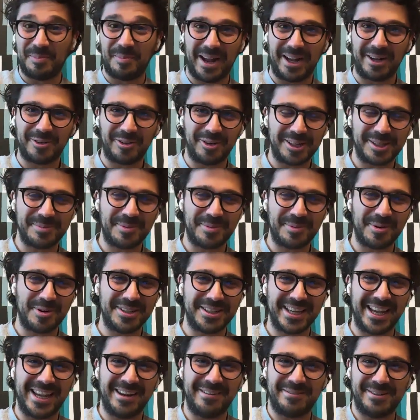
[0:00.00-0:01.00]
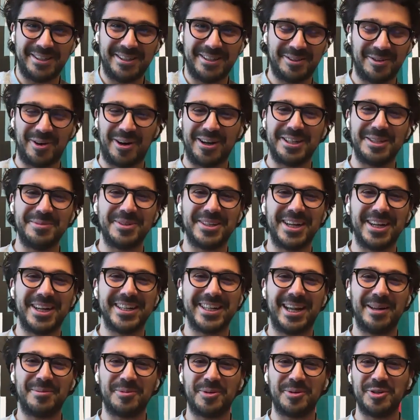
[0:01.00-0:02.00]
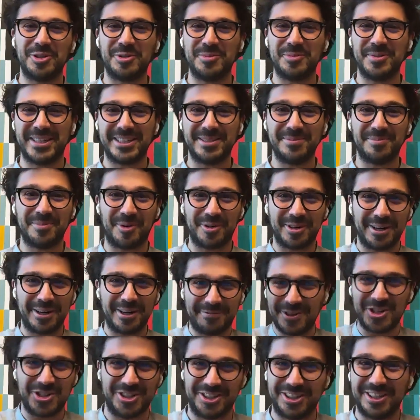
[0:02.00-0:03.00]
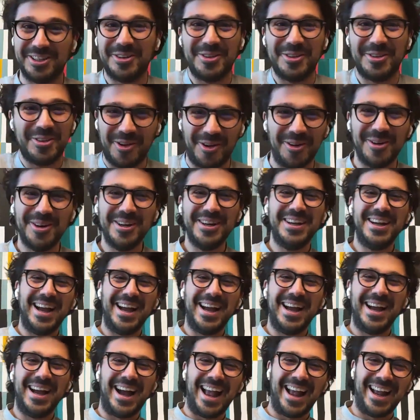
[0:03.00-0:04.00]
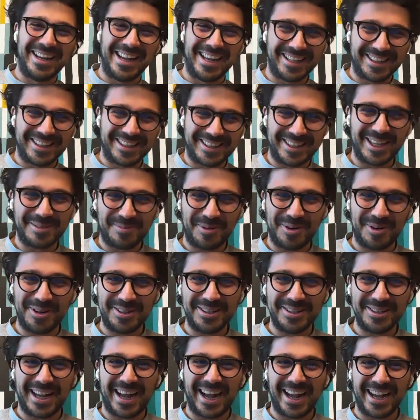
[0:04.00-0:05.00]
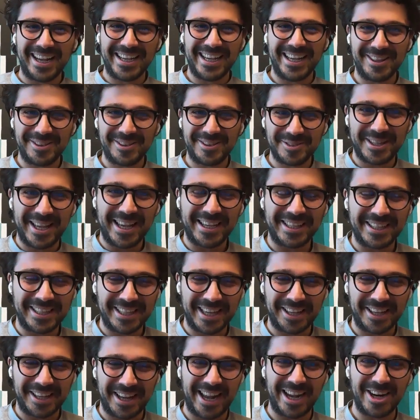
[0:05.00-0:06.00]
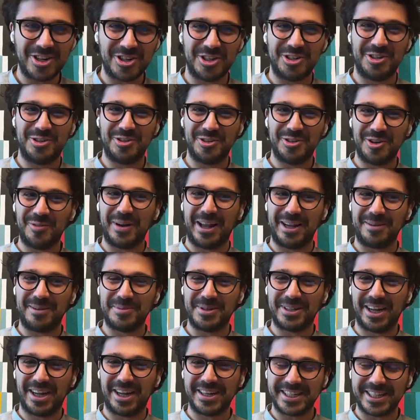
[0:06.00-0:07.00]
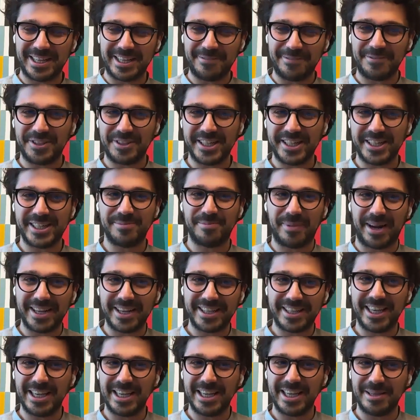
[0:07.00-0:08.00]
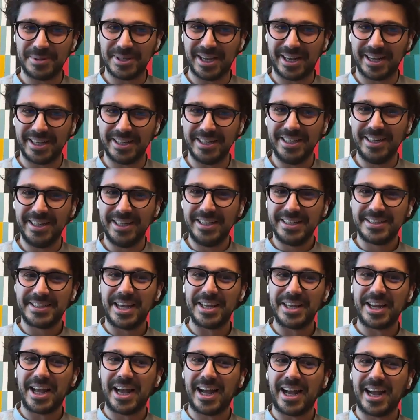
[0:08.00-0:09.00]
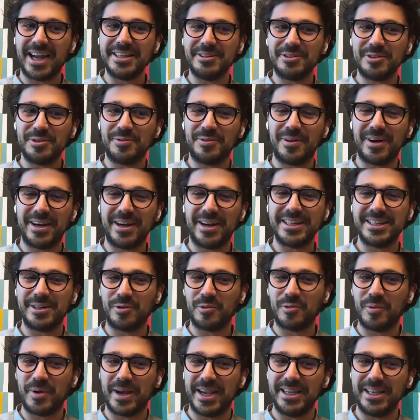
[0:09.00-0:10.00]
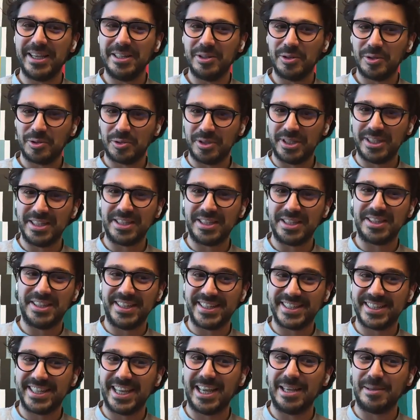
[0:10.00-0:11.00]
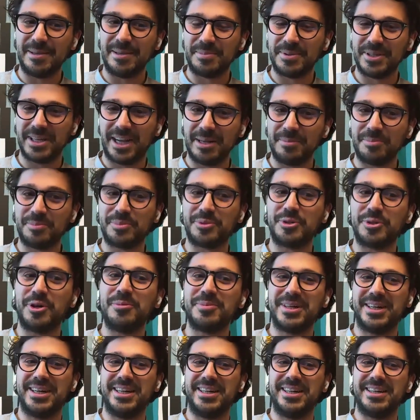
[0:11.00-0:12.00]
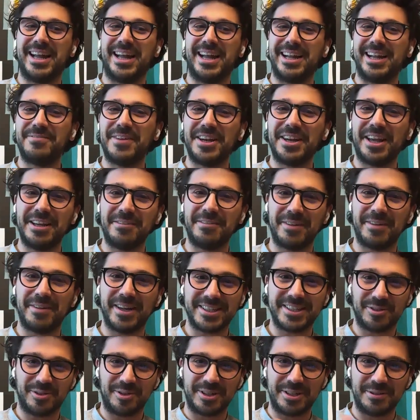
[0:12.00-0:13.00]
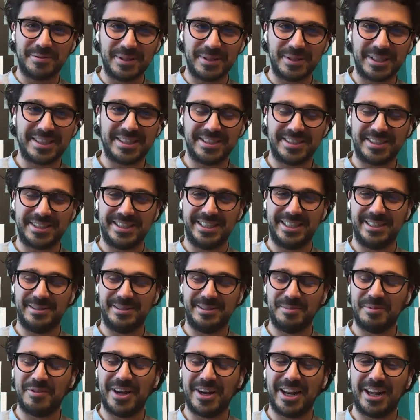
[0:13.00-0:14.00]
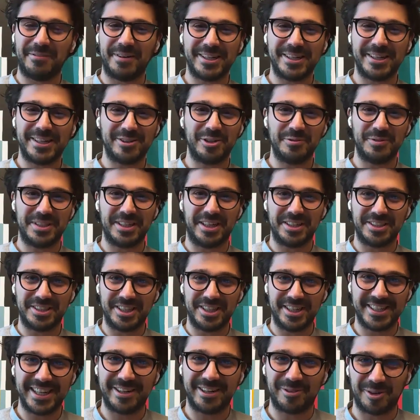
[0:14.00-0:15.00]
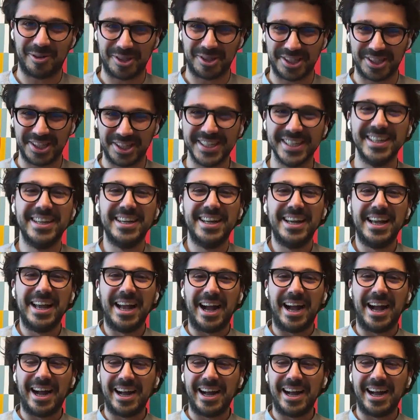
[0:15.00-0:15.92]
my cost per lead every quarter because I'm going to be getting more efficient. No. And at that point, I had to take action, like because if this is my KPI, then I need to find a way to hit this KPI properly. Like when I was talking with the team, when I was talking with other stakeholders,